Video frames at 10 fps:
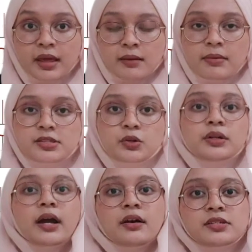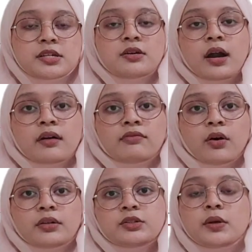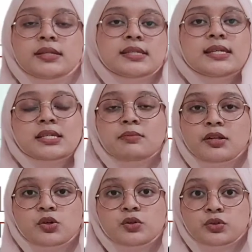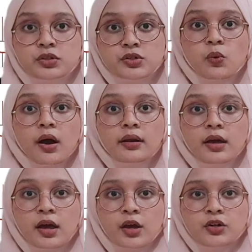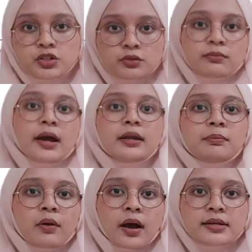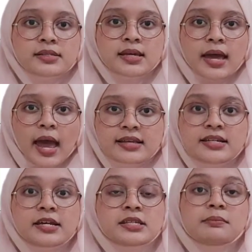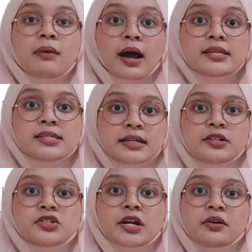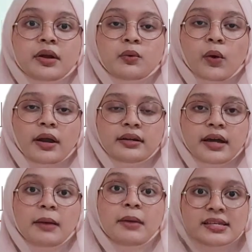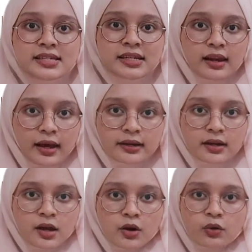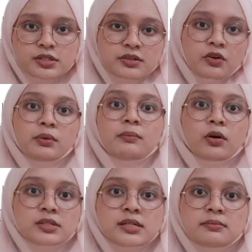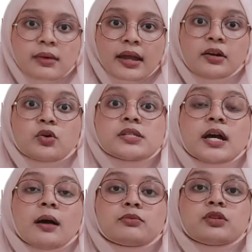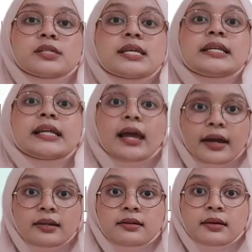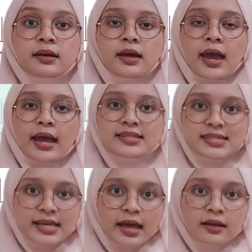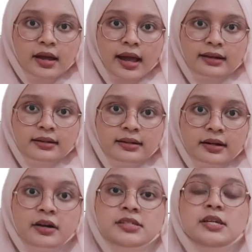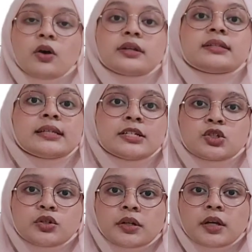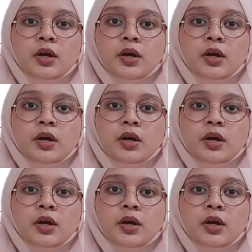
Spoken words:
Based on the currency graph on the 26th May 2021, you should buy the price as there is a buy signal generated where the MACD line crossing from the bottom and crossing up to the signal line, and sell at the currency on the 3rd June